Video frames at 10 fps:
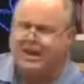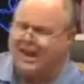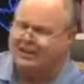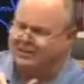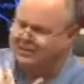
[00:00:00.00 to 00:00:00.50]

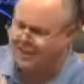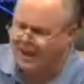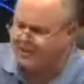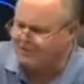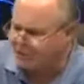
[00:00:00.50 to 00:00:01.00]
as a
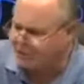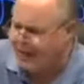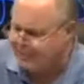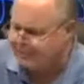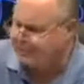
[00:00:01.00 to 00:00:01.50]
sign of your
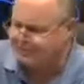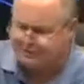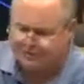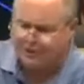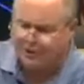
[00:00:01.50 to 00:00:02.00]

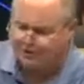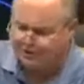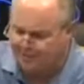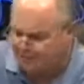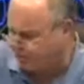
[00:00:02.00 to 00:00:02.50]
happiness or as
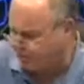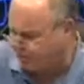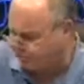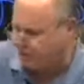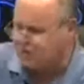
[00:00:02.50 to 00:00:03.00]
a measure
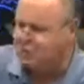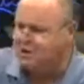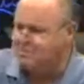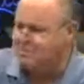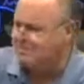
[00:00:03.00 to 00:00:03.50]
of it, you're
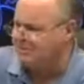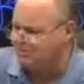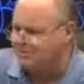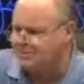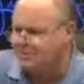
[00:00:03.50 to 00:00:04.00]
going to be
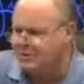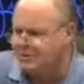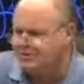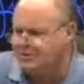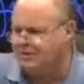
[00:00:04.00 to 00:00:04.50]
miserable for the
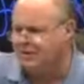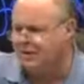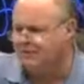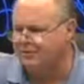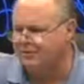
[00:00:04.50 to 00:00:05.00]
rest of your
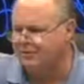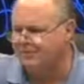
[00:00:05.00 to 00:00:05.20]
lives.